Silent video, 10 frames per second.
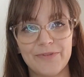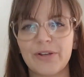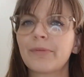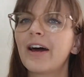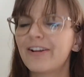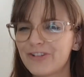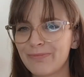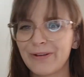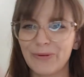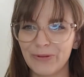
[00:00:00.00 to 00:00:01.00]
So I'm kind of
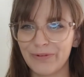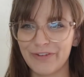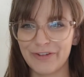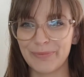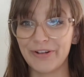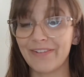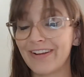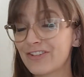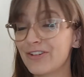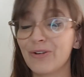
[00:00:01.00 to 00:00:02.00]
jumping all over the spot. I've
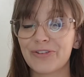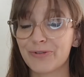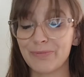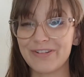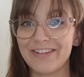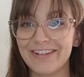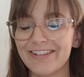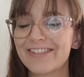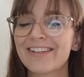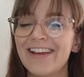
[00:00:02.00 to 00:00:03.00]
actually not scripted
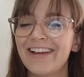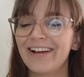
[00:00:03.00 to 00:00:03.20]
this.